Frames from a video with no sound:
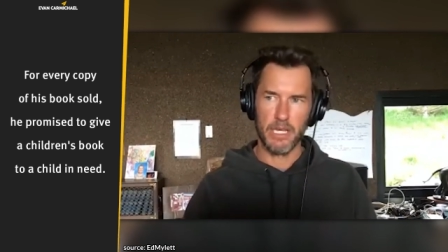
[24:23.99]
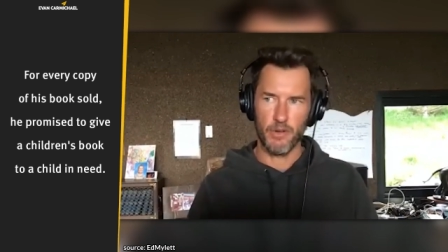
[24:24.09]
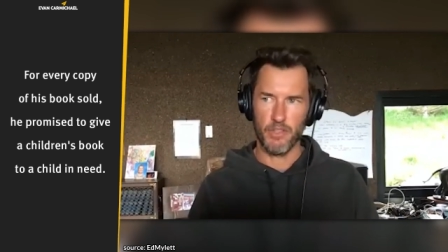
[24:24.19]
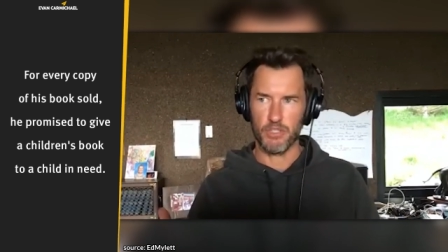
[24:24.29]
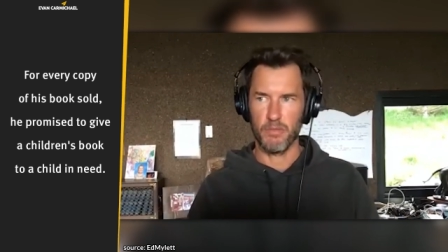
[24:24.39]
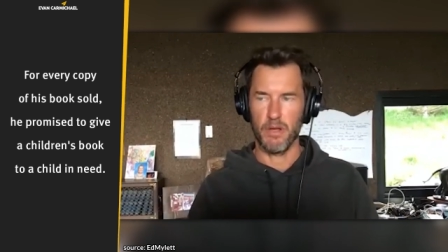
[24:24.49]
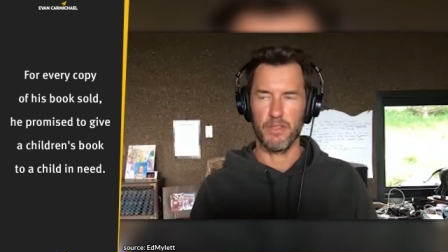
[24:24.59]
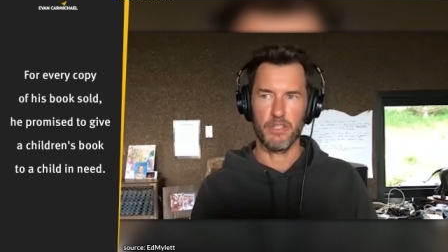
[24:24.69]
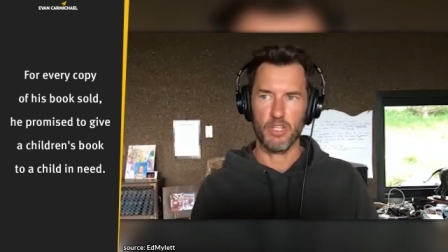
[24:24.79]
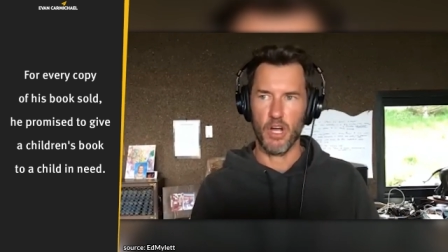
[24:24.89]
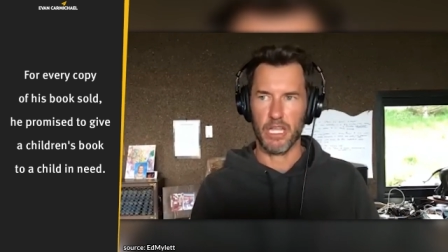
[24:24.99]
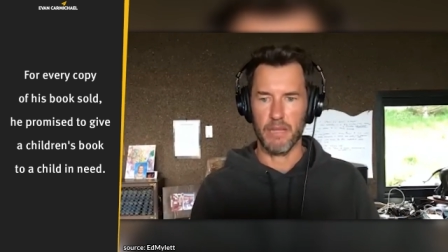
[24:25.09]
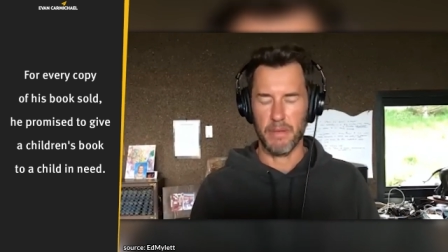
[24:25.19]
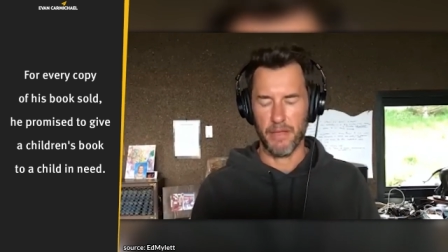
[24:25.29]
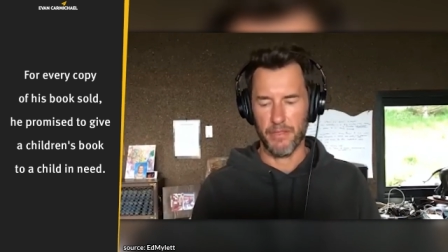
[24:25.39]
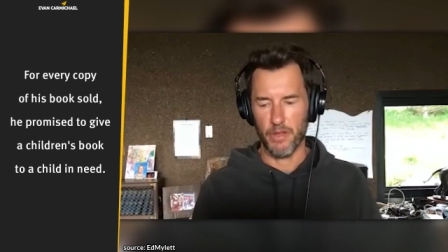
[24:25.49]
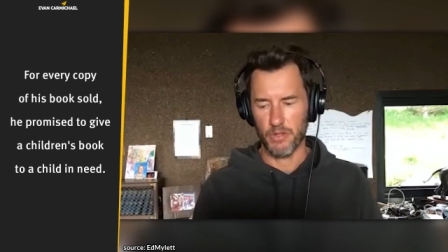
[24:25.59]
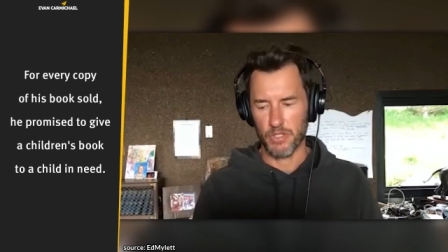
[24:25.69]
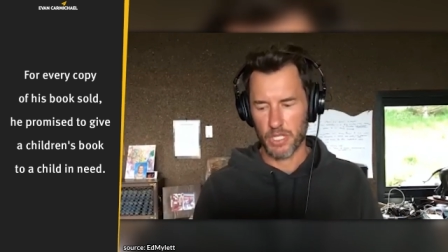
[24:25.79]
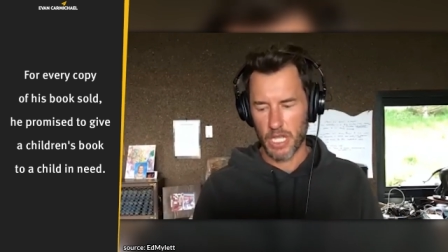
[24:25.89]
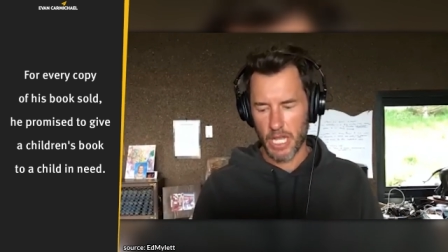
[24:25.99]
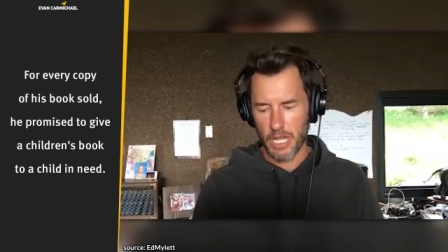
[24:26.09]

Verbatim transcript: during this month talking about those